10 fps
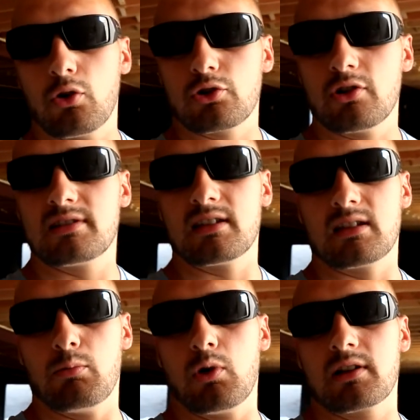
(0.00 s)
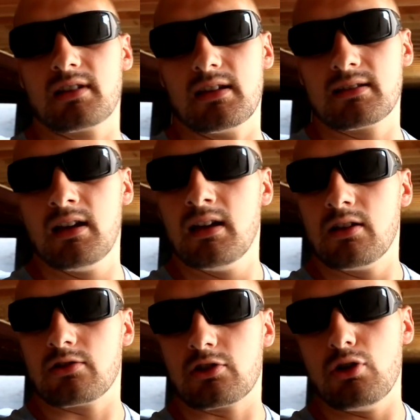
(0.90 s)
joist system works is
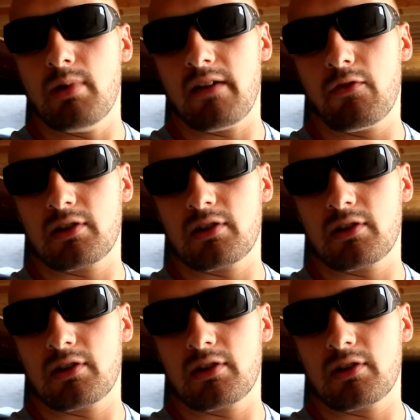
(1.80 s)
there's a 2x4